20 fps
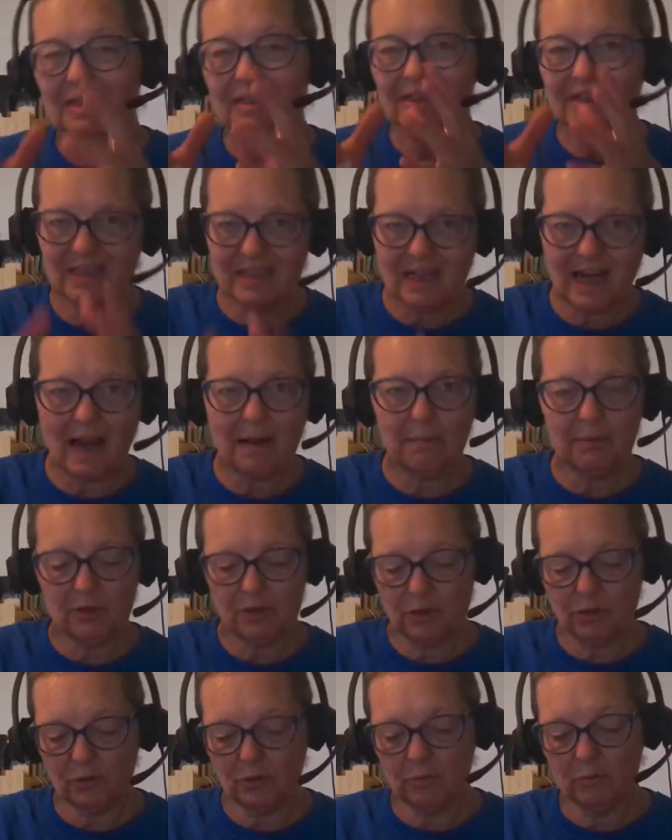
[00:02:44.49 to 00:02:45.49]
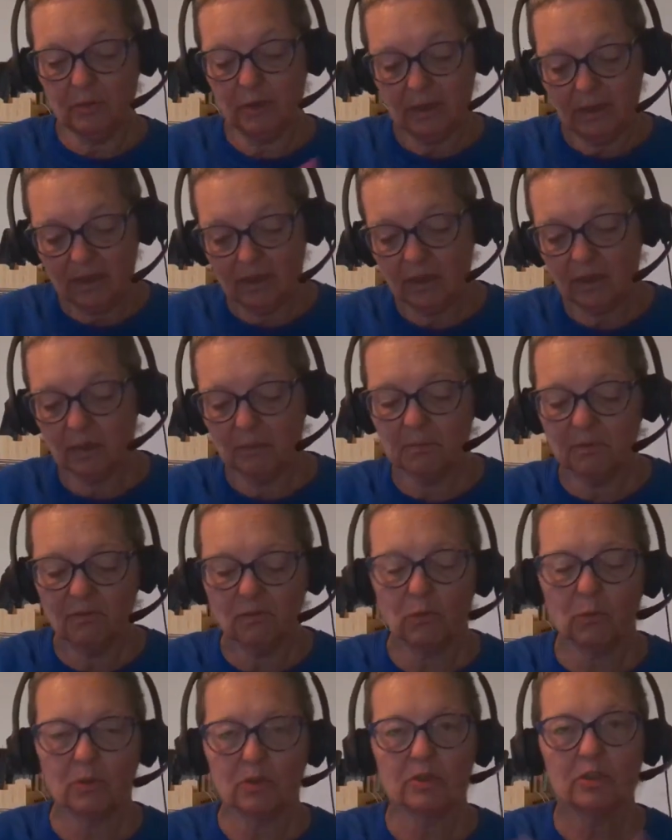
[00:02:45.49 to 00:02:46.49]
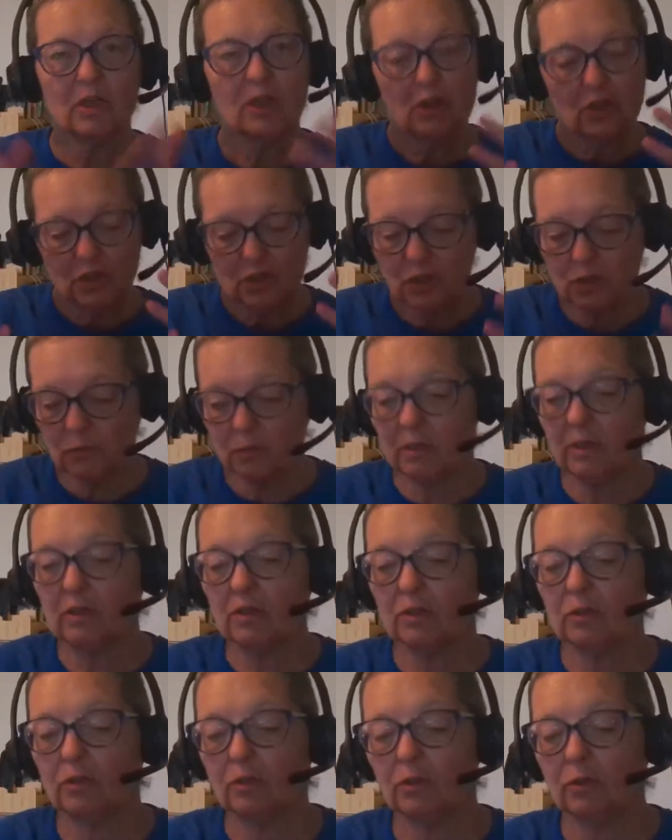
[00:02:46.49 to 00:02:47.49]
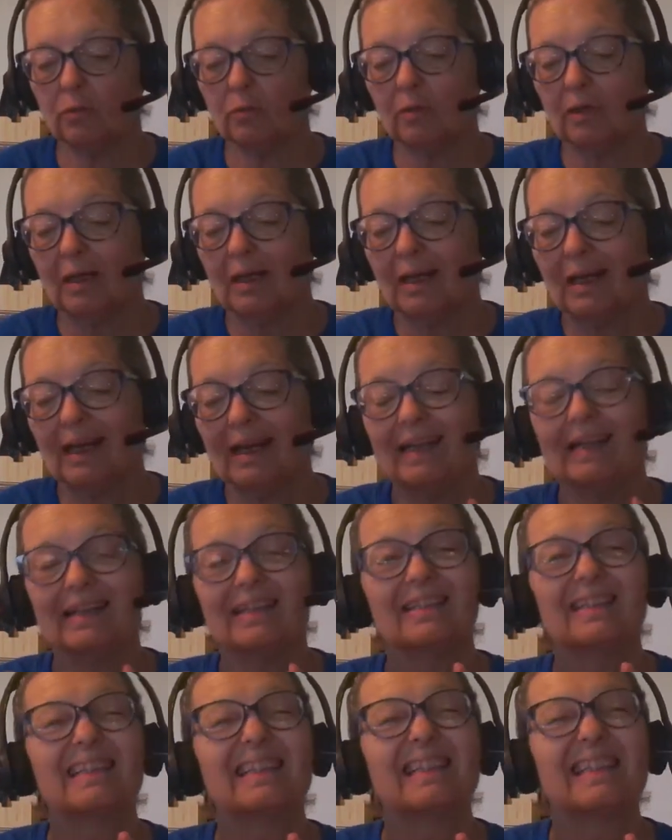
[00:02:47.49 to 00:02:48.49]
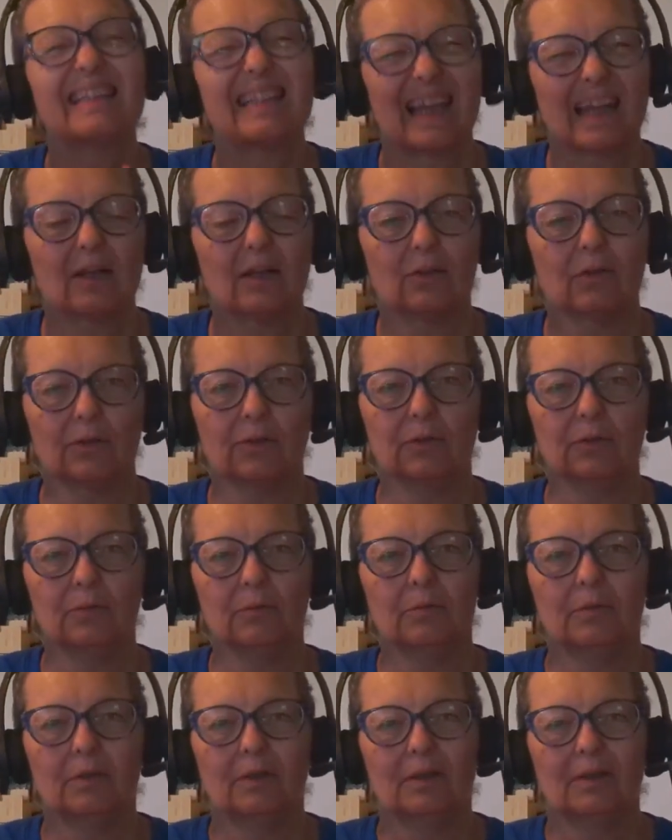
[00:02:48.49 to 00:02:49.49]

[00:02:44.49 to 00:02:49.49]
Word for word: establish you in Him, of course, strengthen you, and settle you.